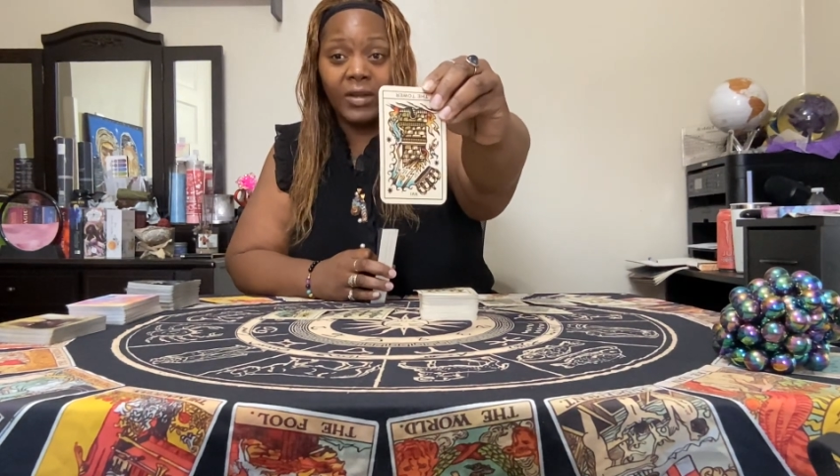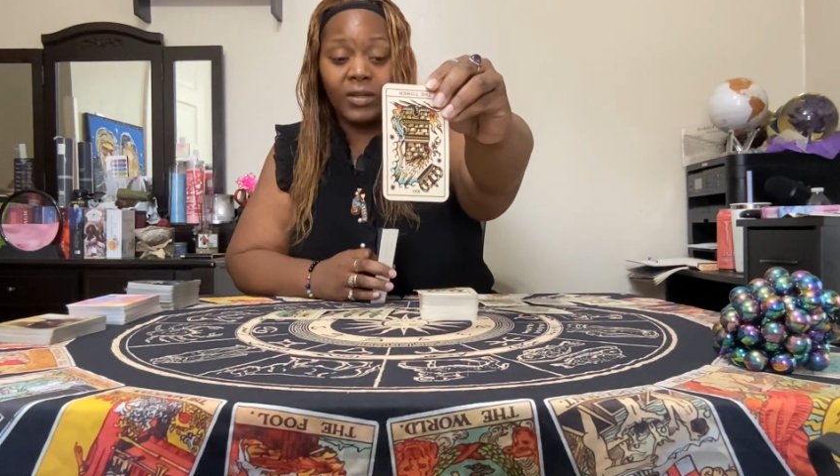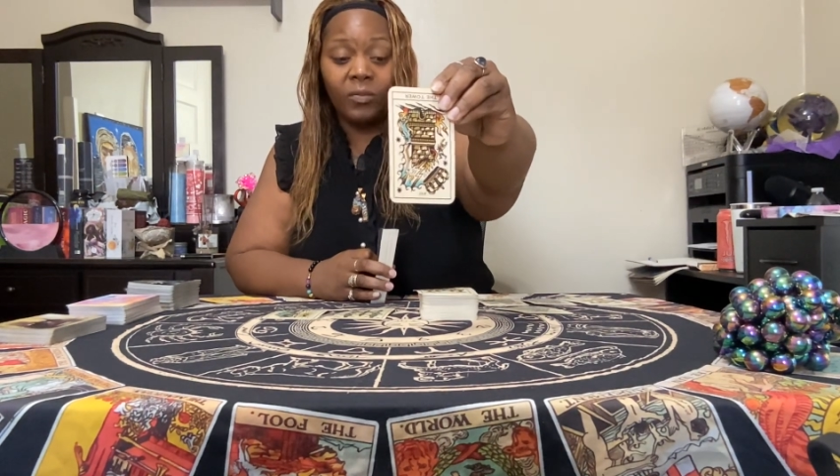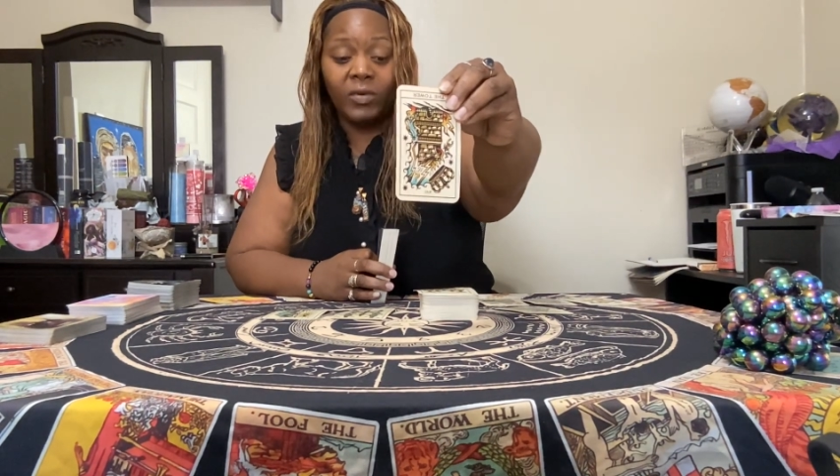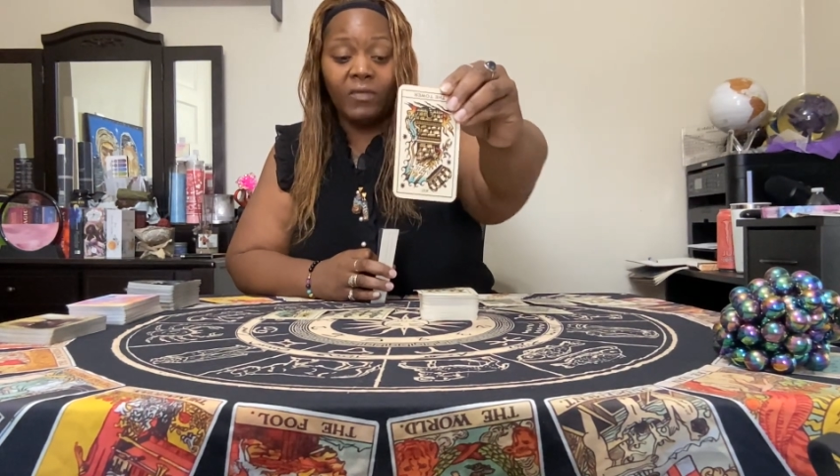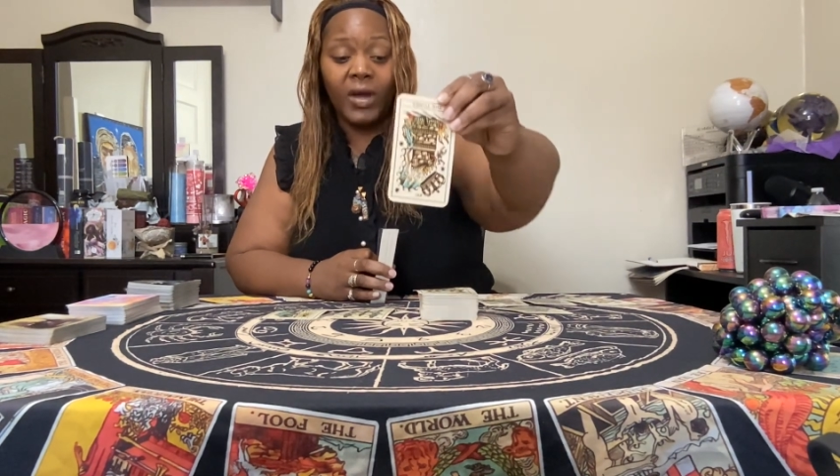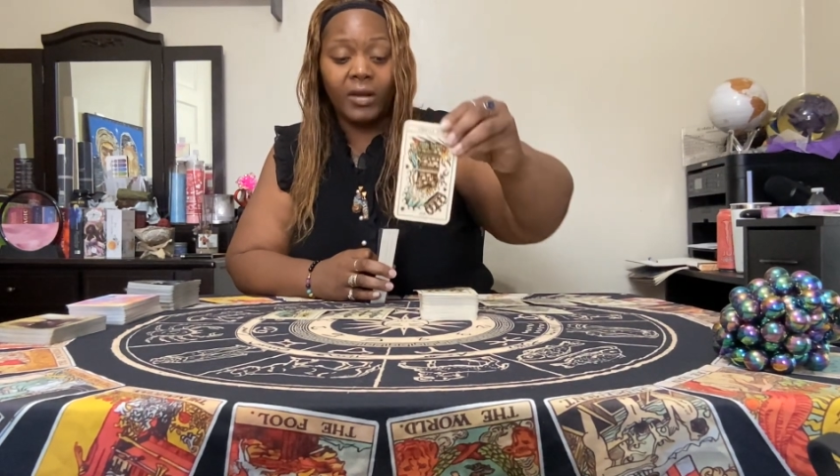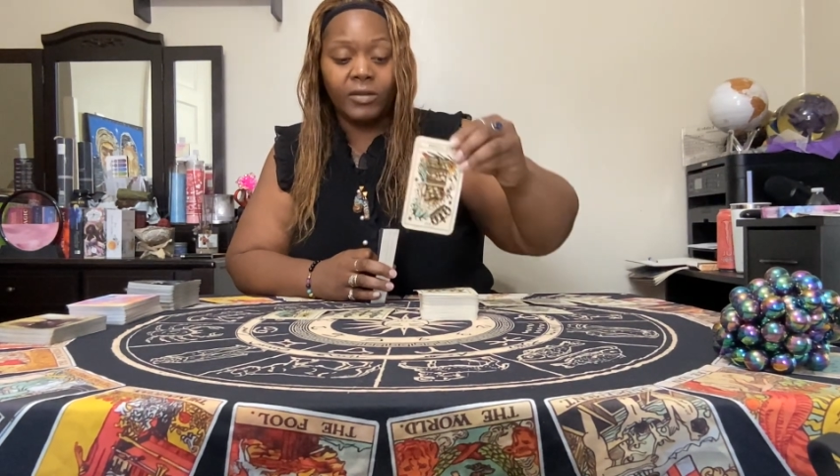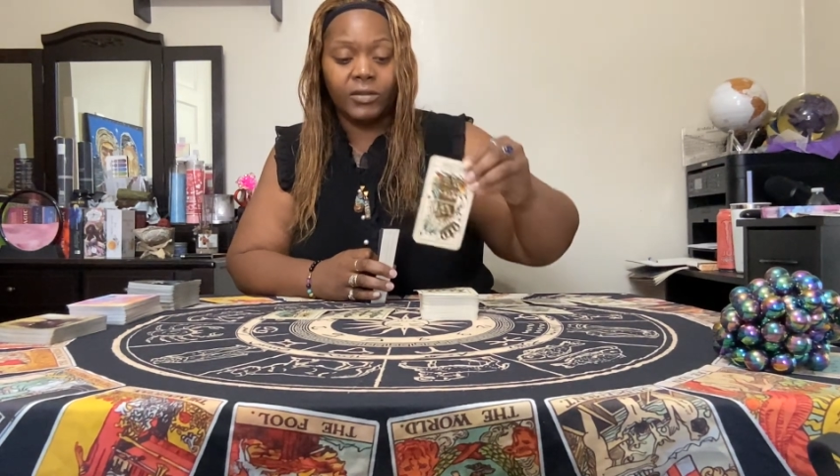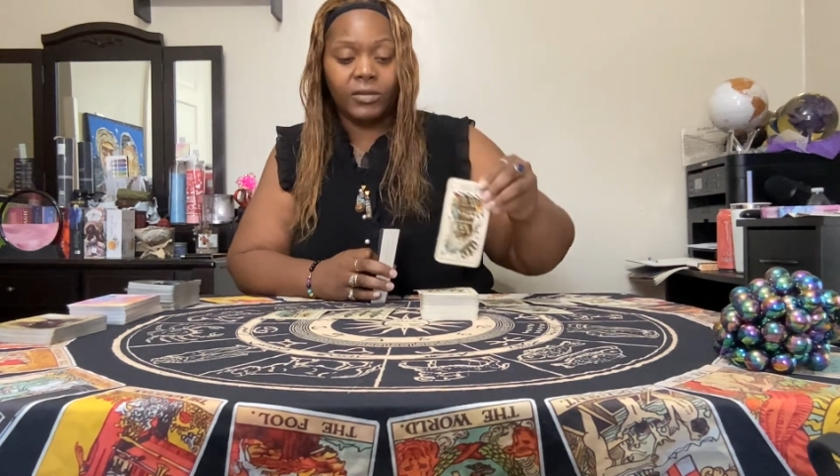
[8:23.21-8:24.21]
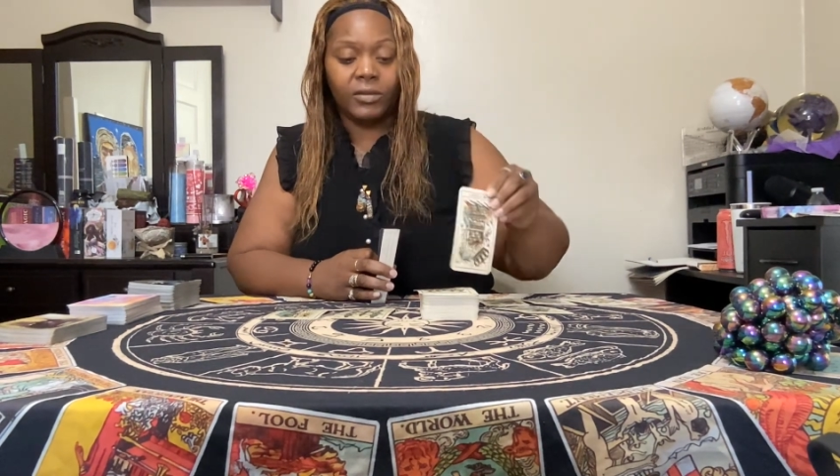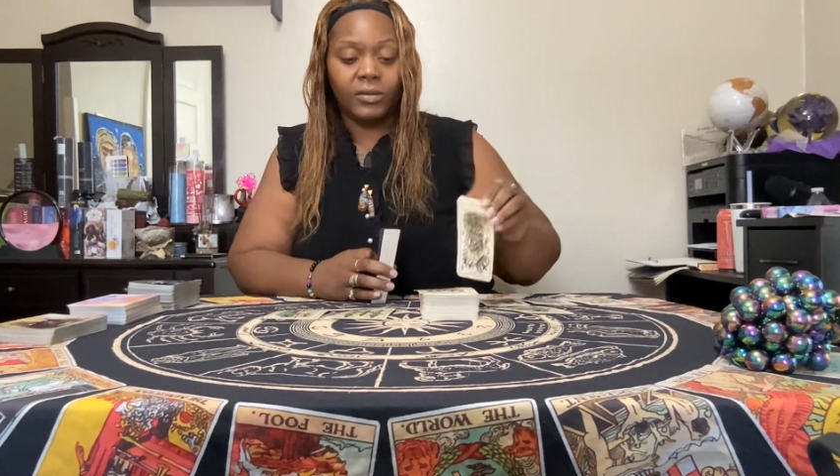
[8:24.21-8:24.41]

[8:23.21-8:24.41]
in the reverse.